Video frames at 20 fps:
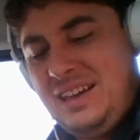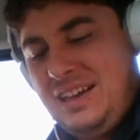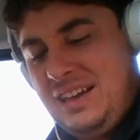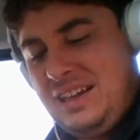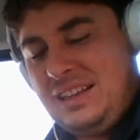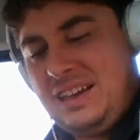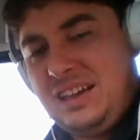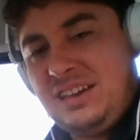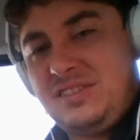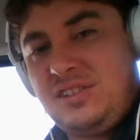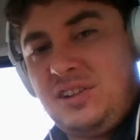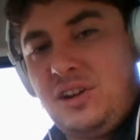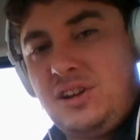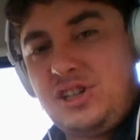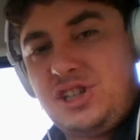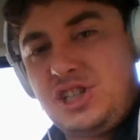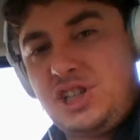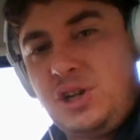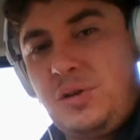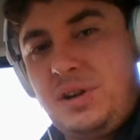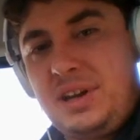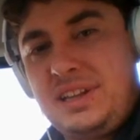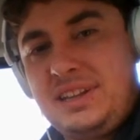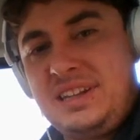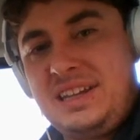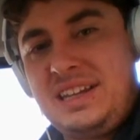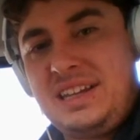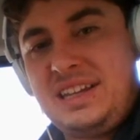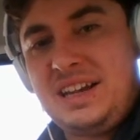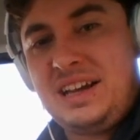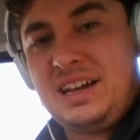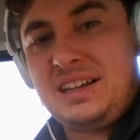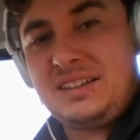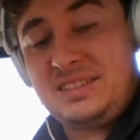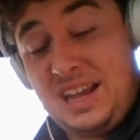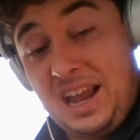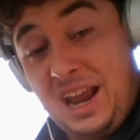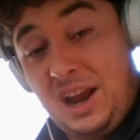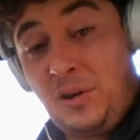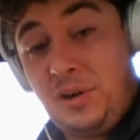they started showing the uh,
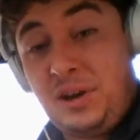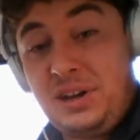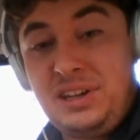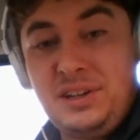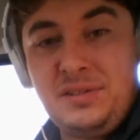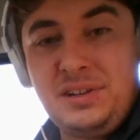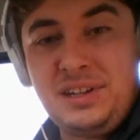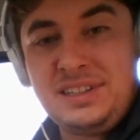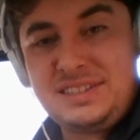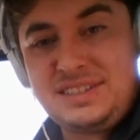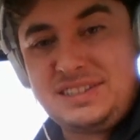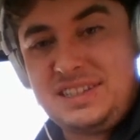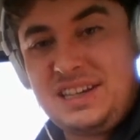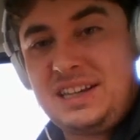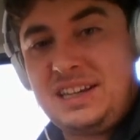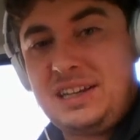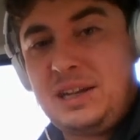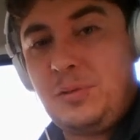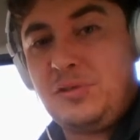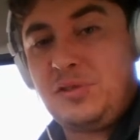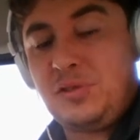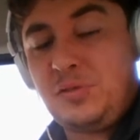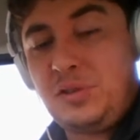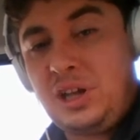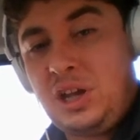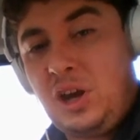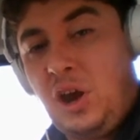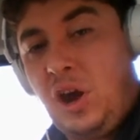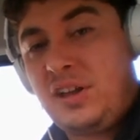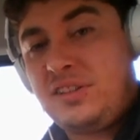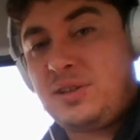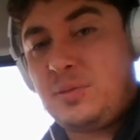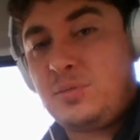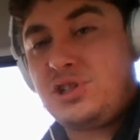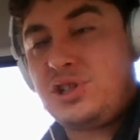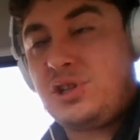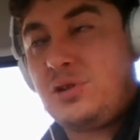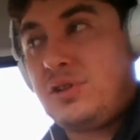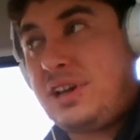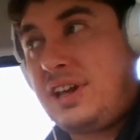Terran units, and it was a really awesome
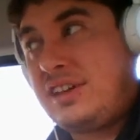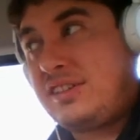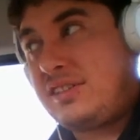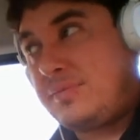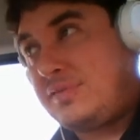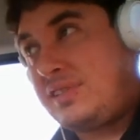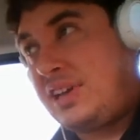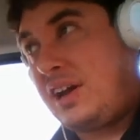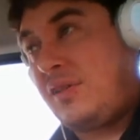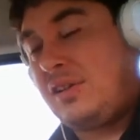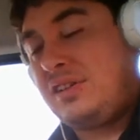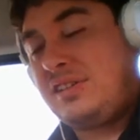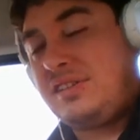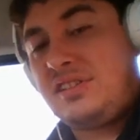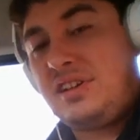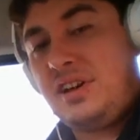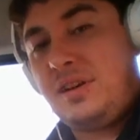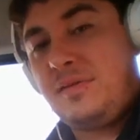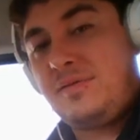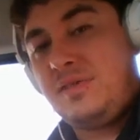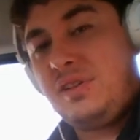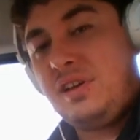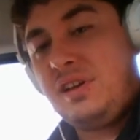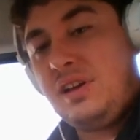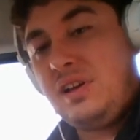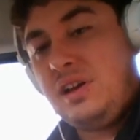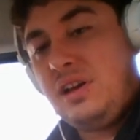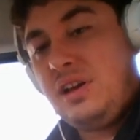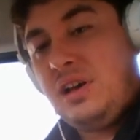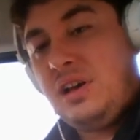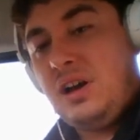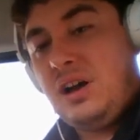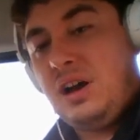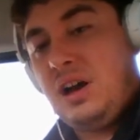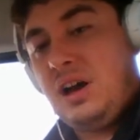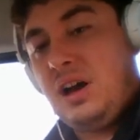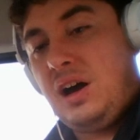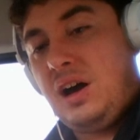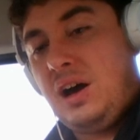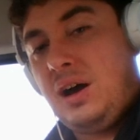showcase of Terran stuff.
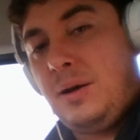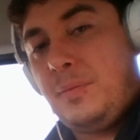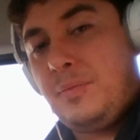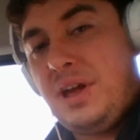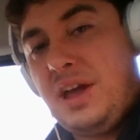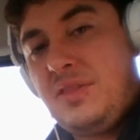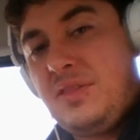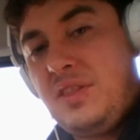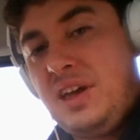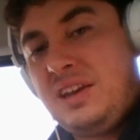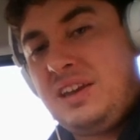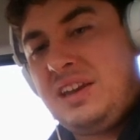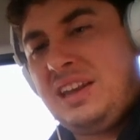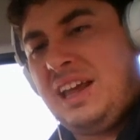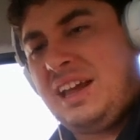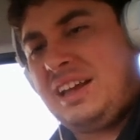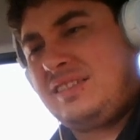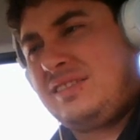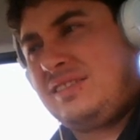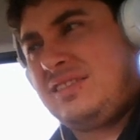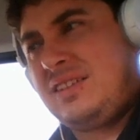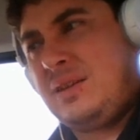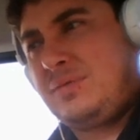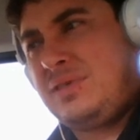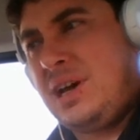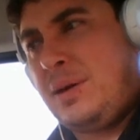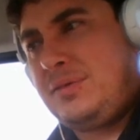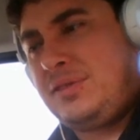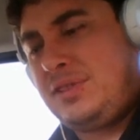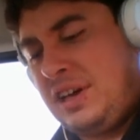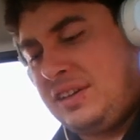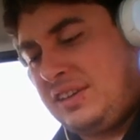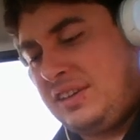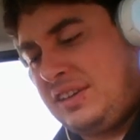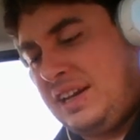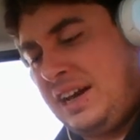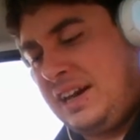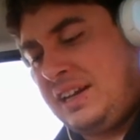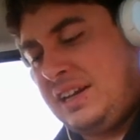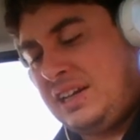Um, and then, in like sometime in
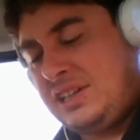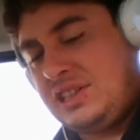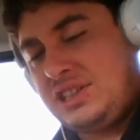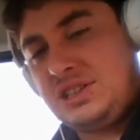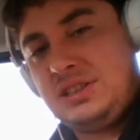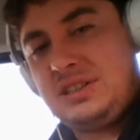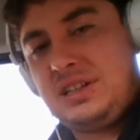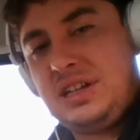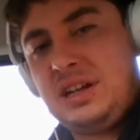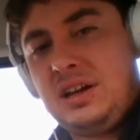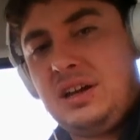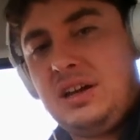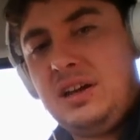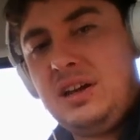2009, they did a